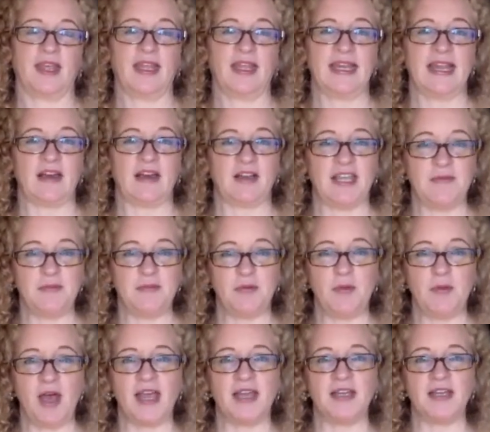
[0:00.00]
Now, keep in
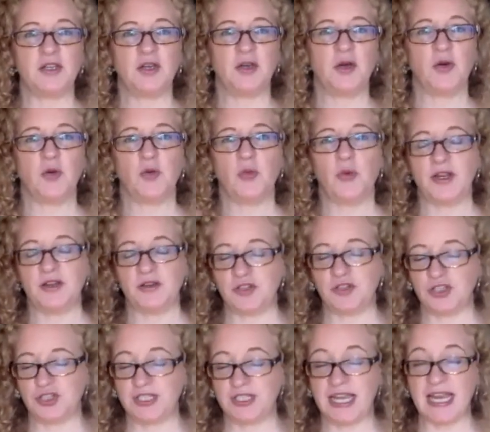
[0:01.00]
mind, when you're
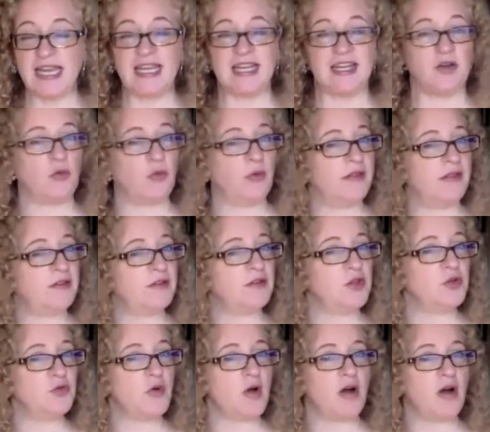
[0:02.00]
taking it, whether
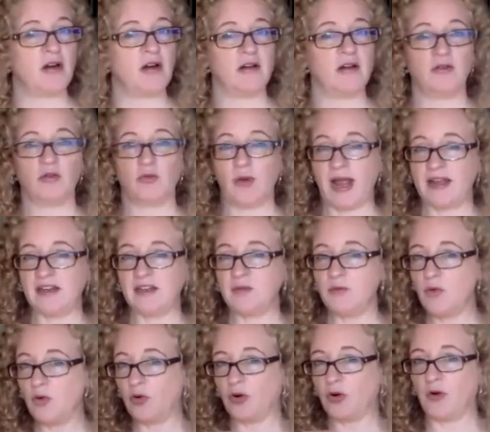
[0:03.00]
you are
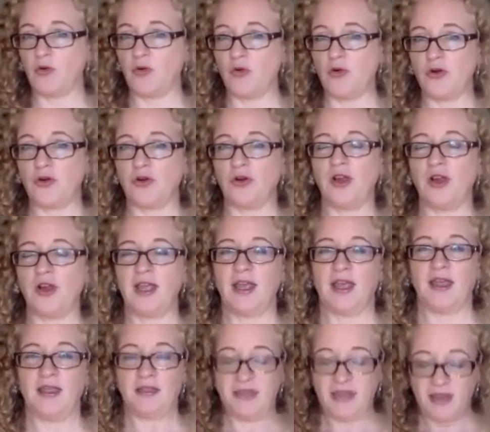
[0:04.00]
random or in order,
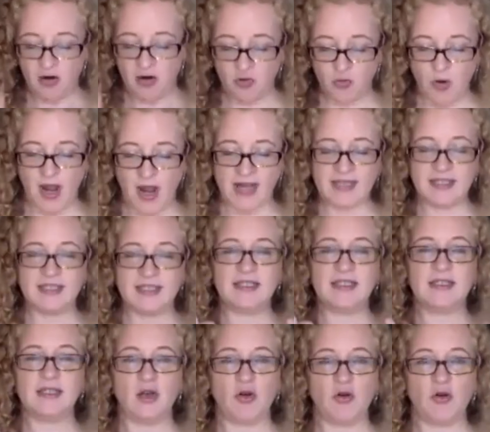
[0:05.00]
they're rising
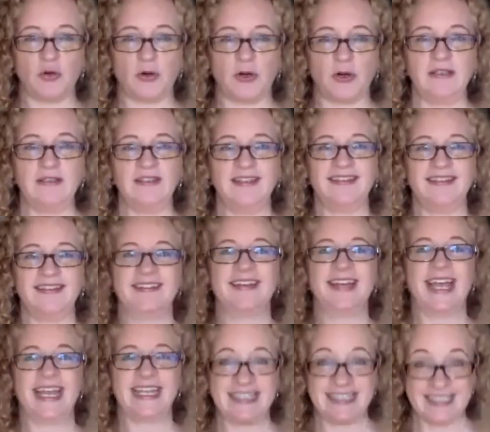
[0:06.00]
and lowering
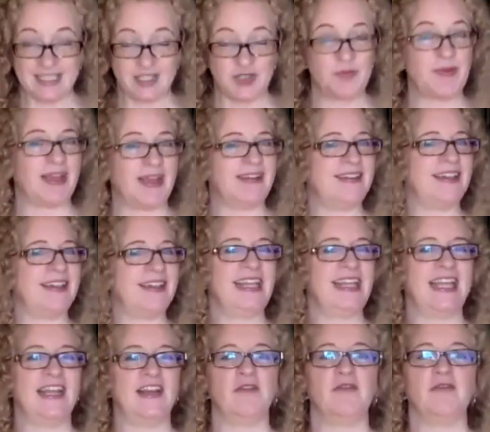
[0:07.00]
and suspending
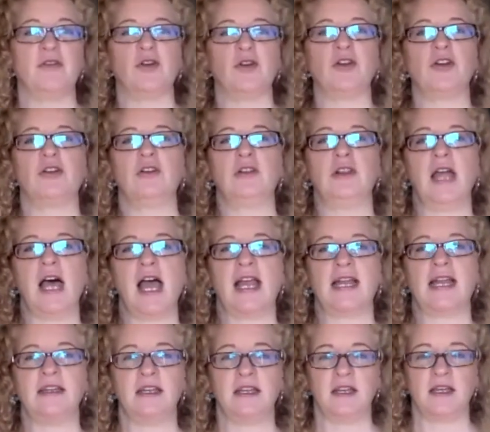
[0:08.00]
in a vertical
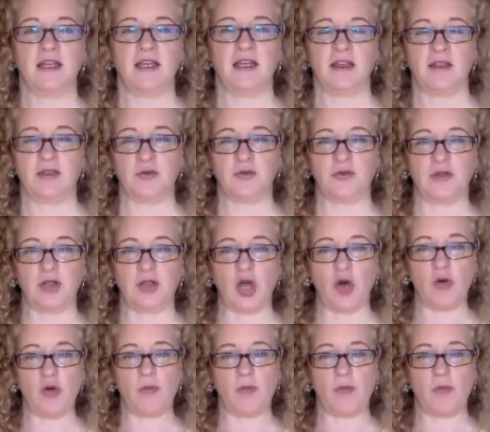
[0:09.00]
line through the lower